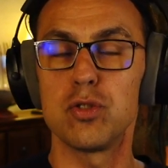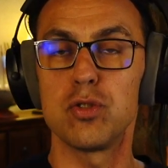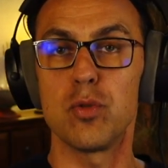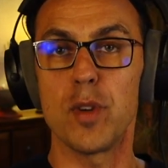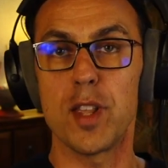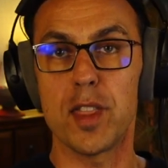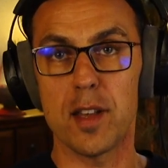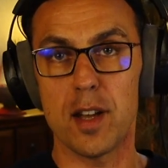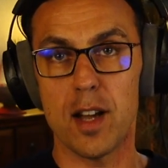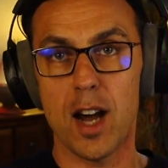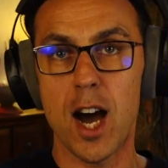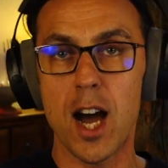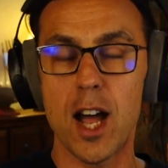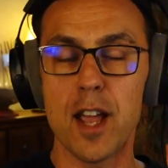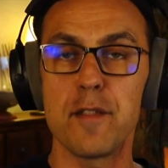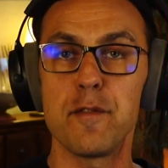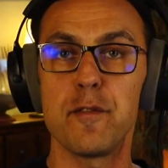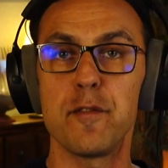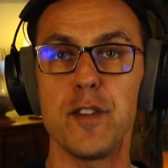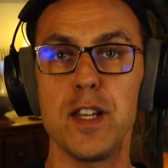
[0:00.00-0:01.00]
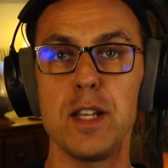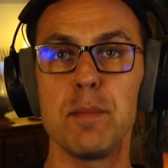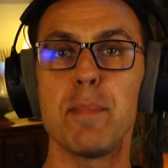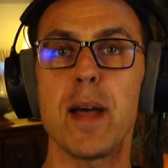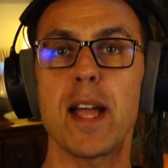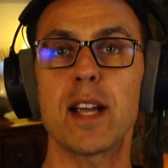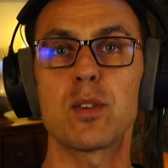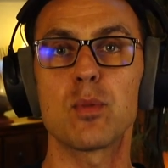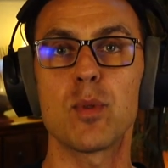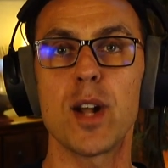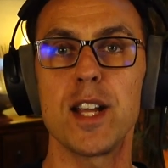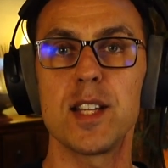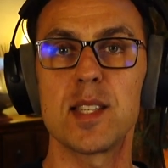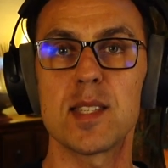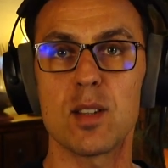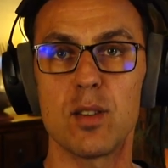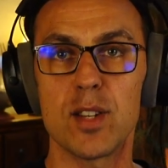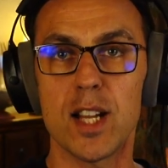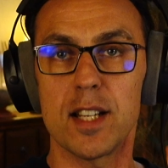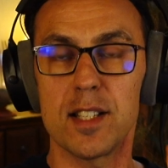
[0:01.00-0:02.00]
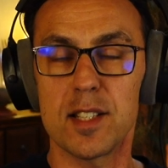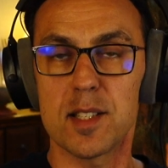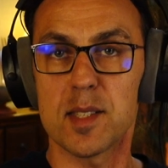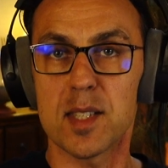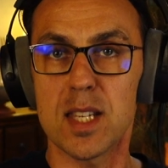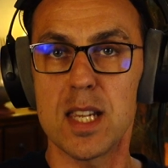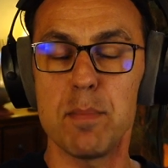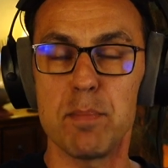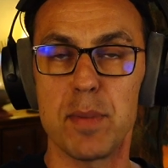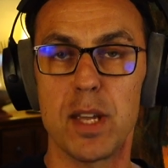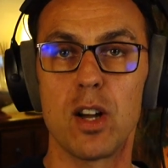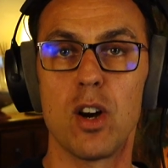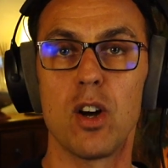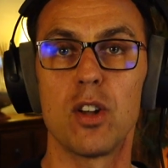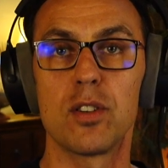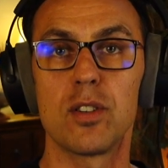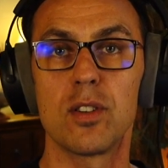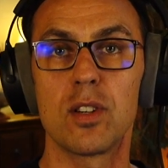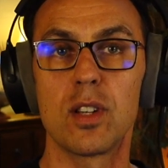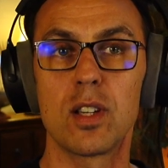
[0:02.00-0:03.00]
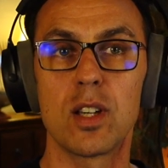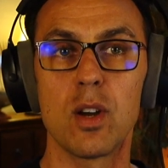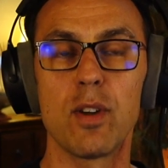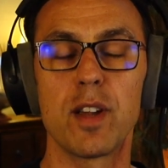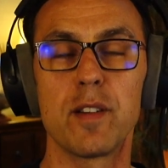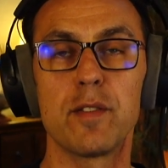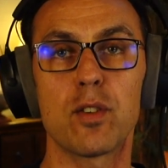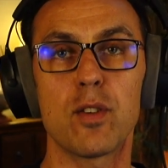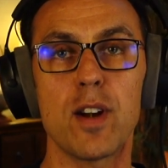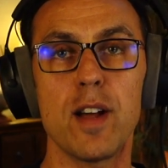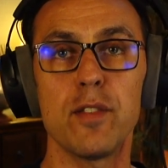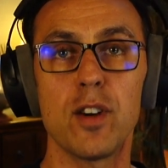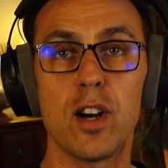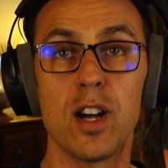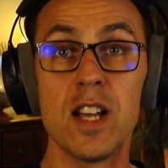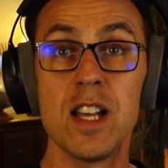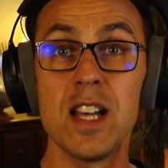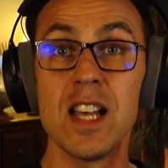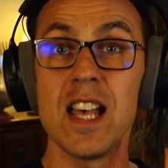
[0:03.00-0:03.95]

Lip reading: with a high feedback rate so that it's keeping on going forever.